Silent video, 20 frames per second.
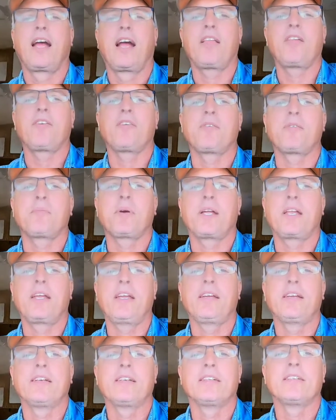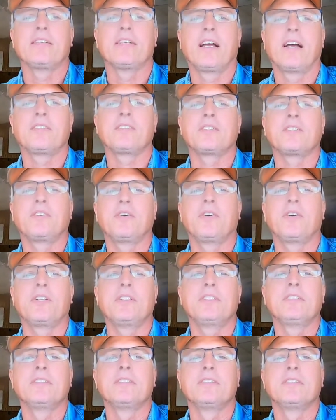Hello everybody, how's it
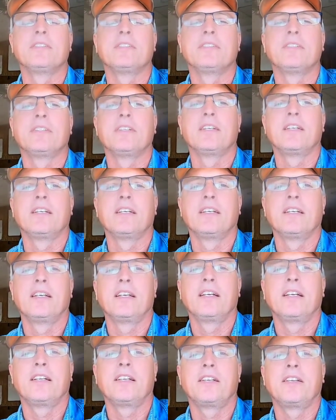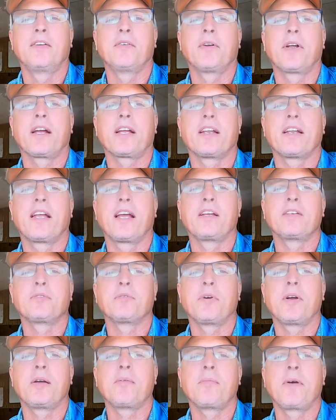going? Do you recognize
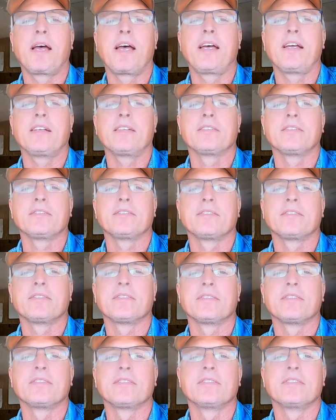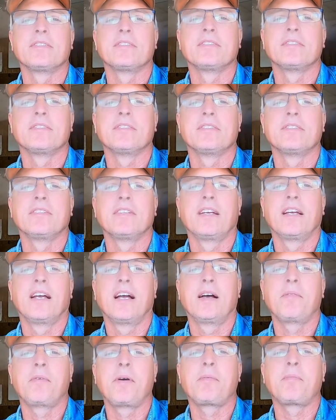where I'm at?
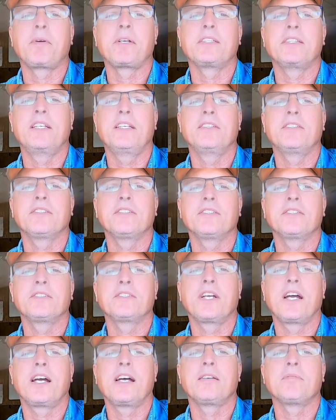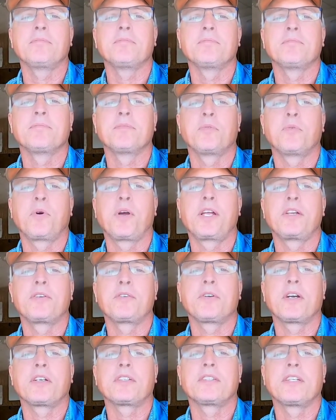I'm at my seasonal job, weighing
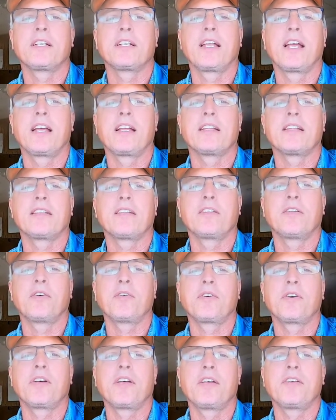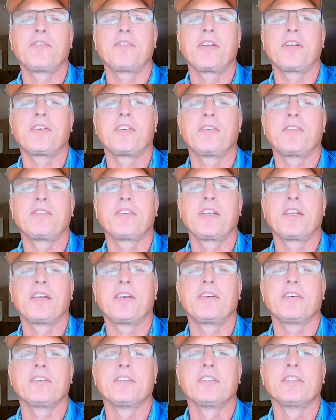trucks in and out the local elevator over the
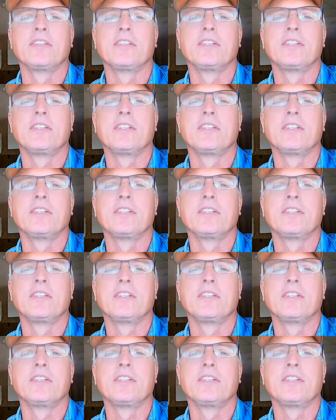hill.